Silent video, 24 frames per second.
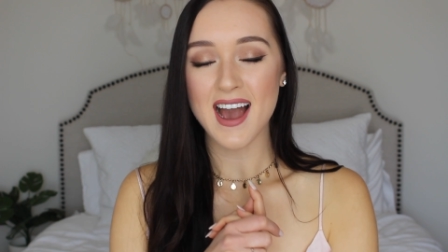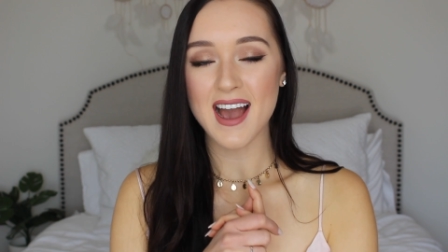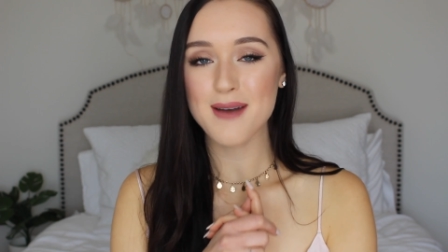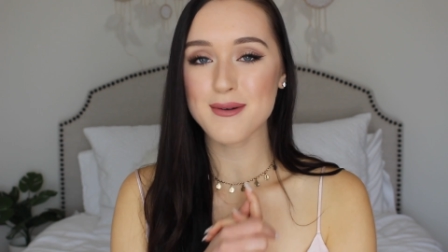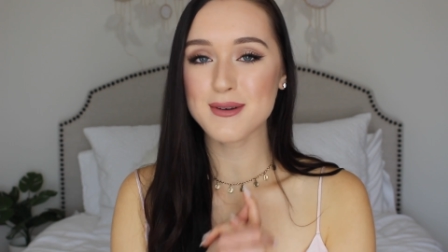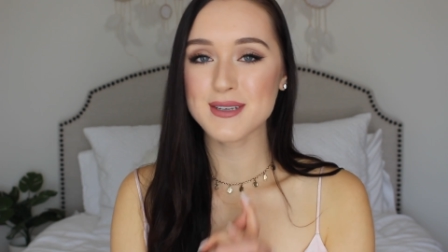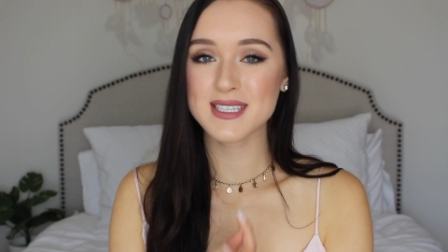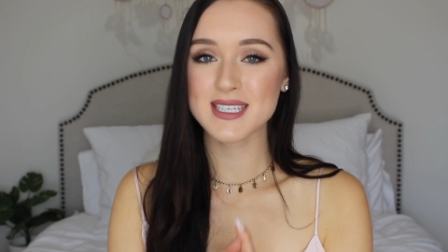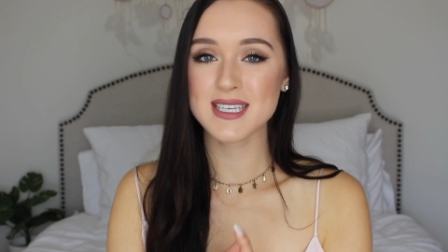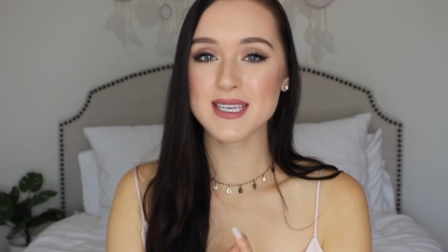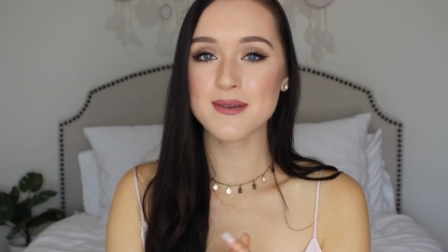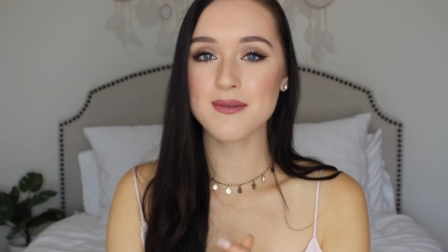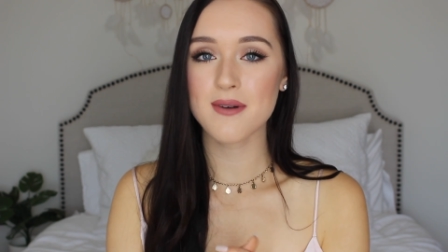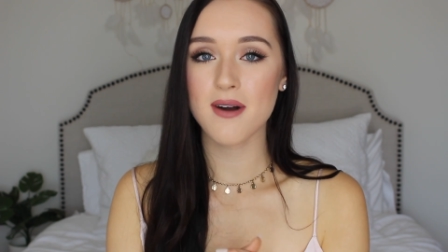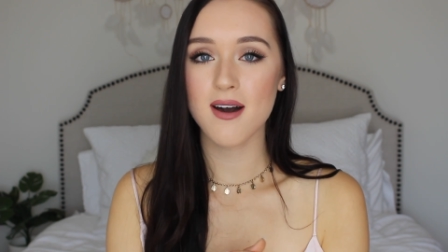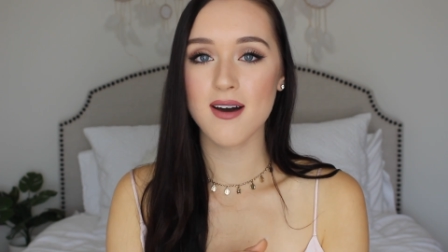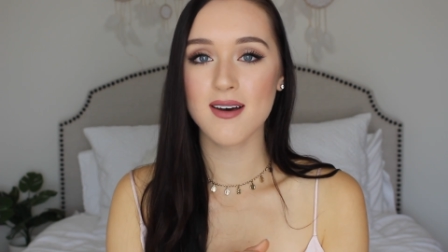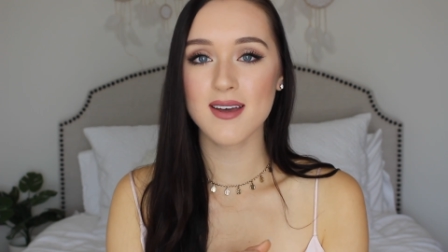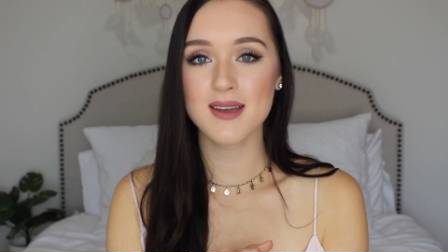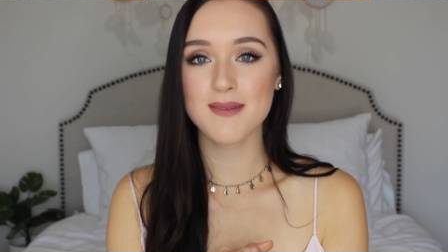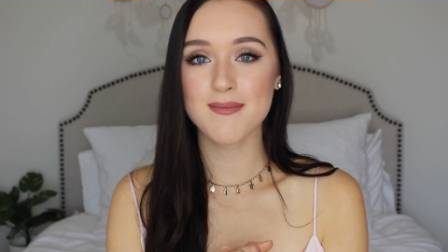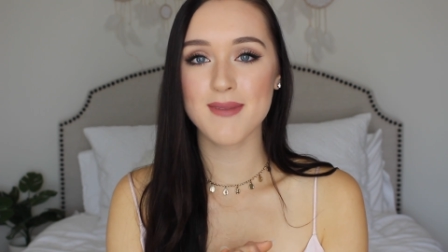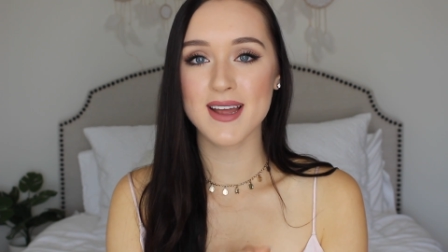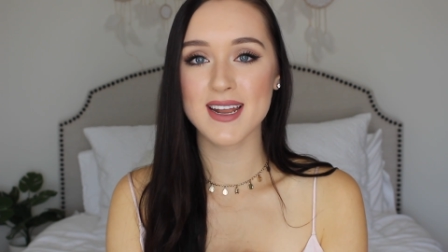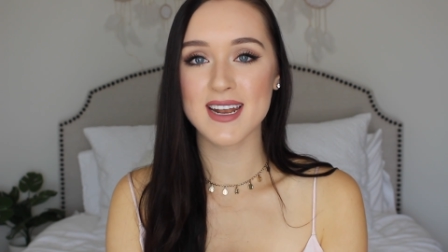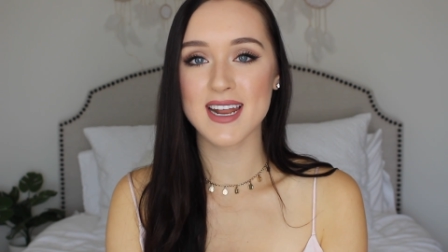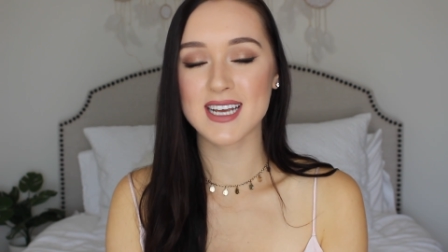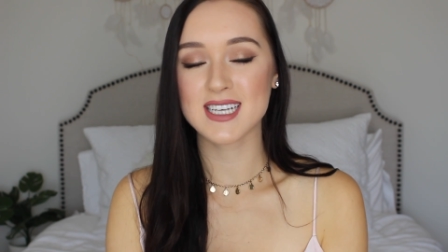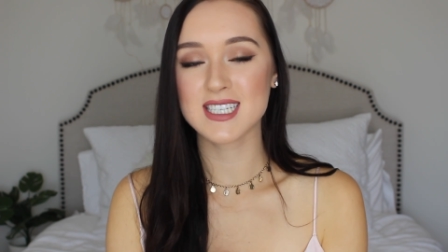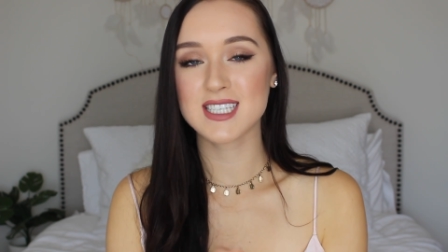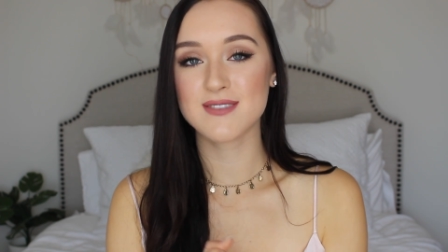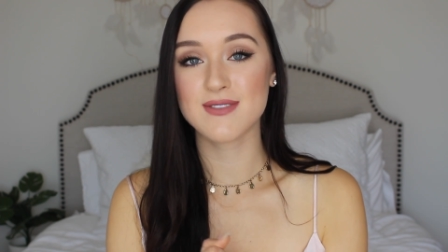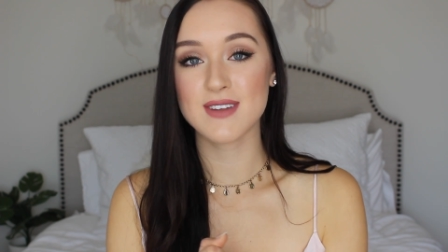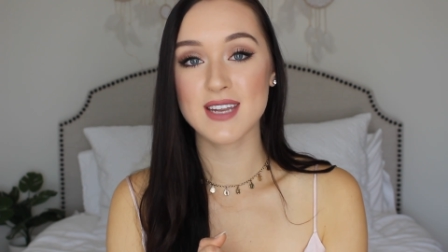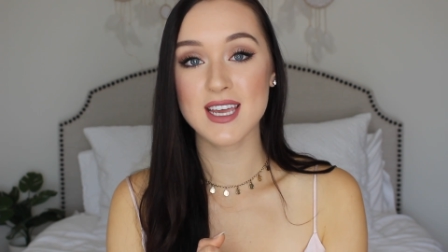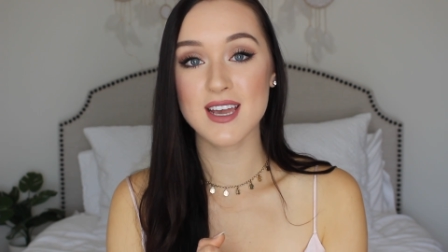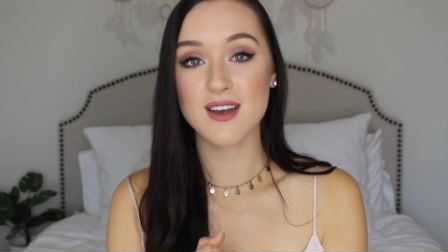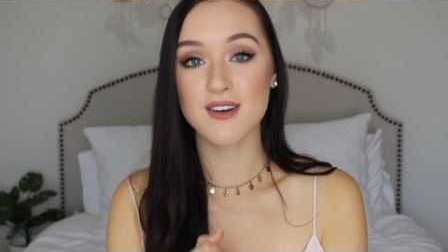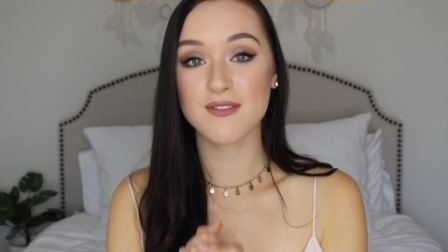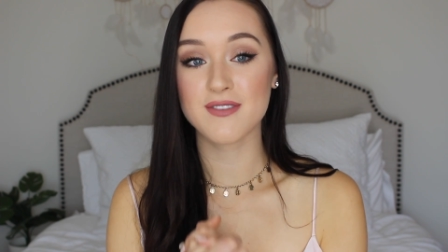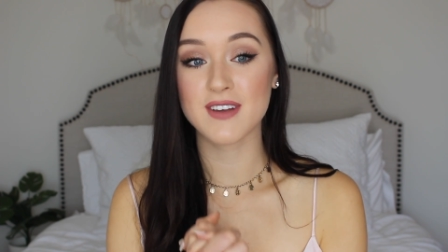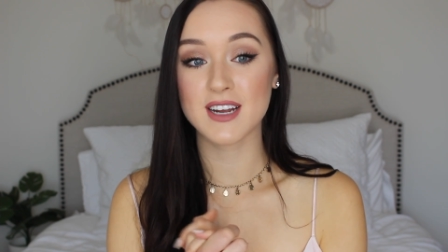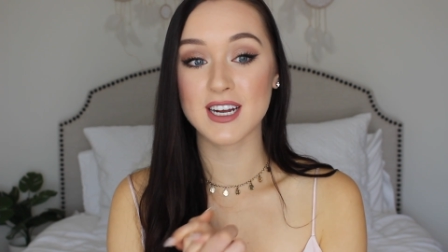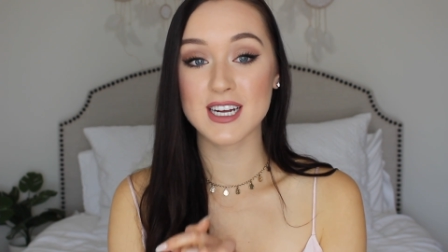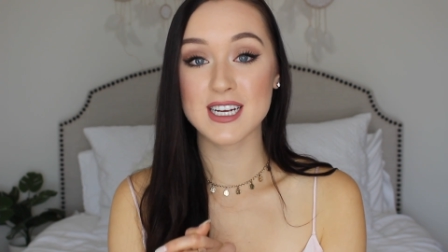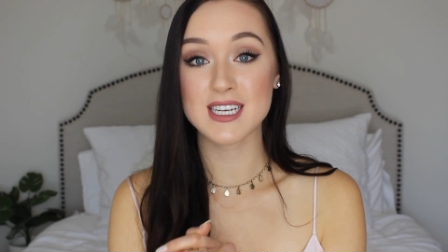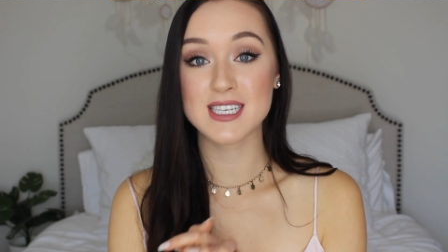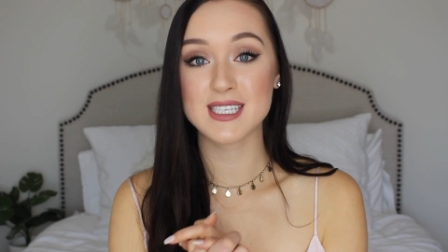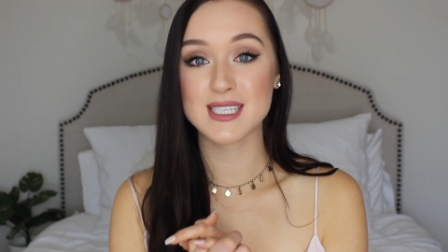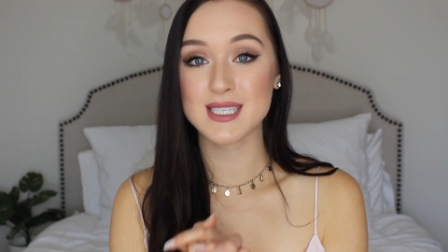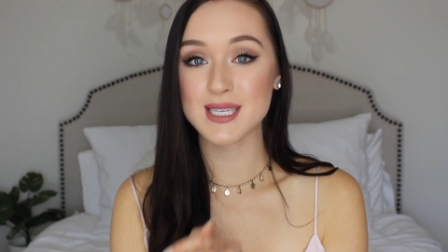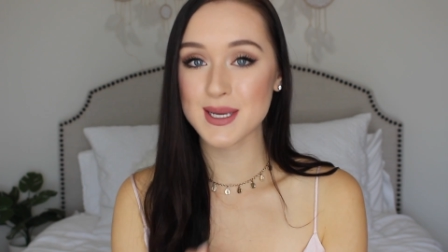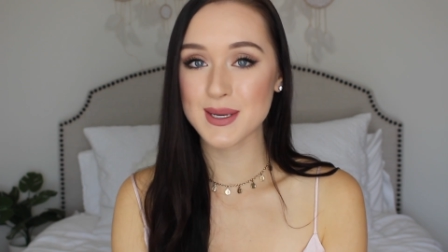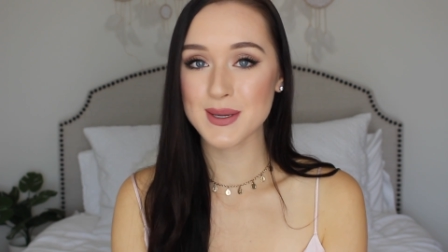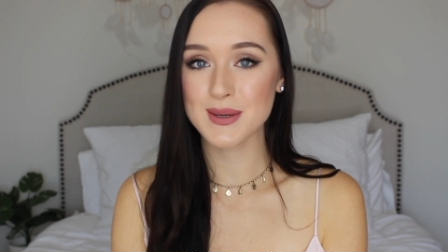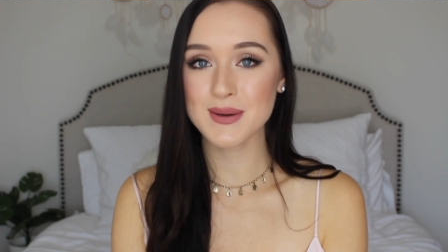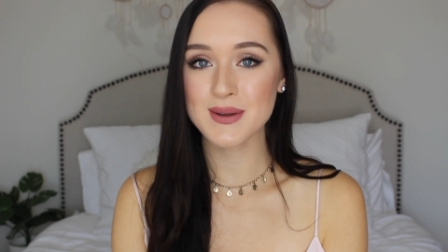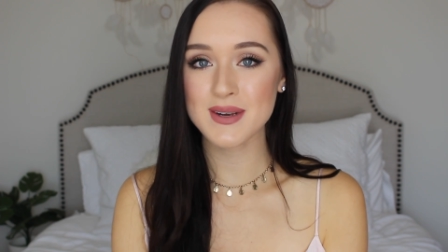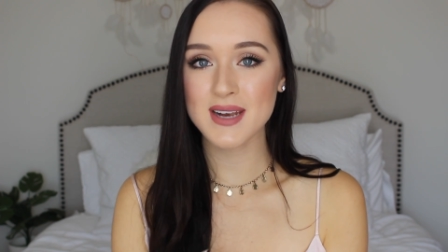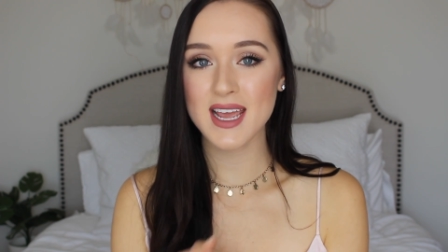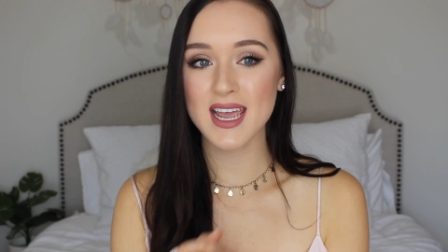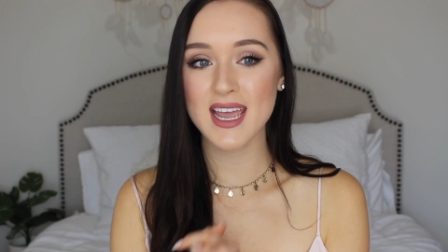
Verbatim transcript: I will see you all in my next video very soon,